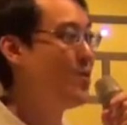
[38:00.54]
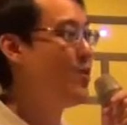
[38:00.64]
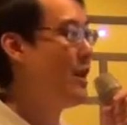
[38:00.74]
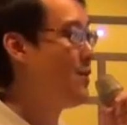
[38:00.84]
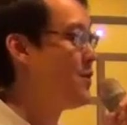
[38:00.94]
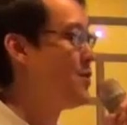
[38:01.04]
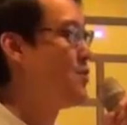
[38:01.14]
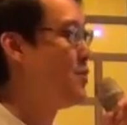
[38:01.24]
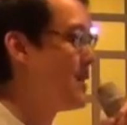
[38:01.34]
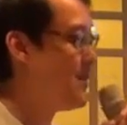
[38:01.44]
wealth to
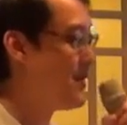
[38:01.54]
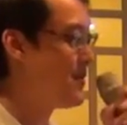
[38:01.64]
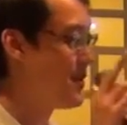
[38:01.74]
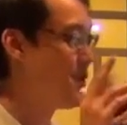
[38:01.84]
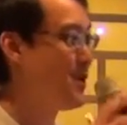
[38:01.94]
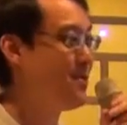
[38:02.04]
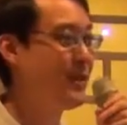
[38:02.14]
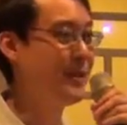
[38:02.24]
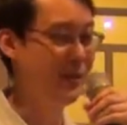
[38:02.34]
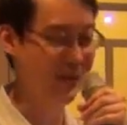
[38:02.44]
bribe off, so-called
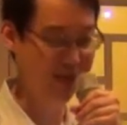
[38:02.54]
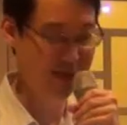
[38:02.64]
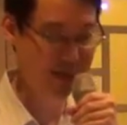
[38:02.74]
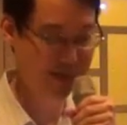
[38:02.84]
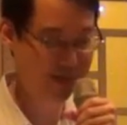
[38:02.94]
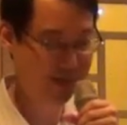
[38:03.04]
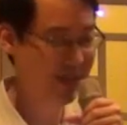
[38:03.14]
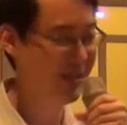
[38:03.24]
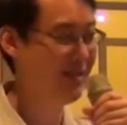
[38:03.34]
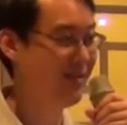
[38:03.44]
bribe off the Xiongnu,
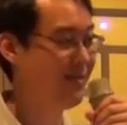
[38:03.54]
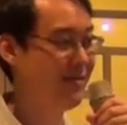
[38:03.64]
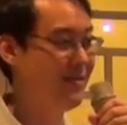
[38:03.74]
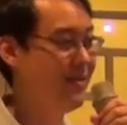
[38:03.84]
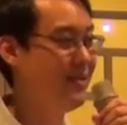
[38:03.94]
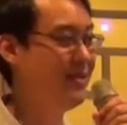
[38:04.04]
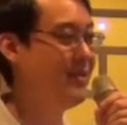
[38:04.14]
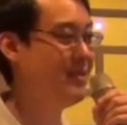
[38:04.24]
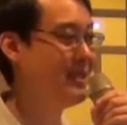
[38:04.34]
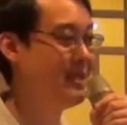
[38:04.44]
and
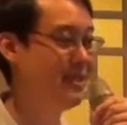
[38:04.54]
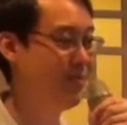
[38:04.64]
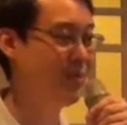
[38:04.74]
use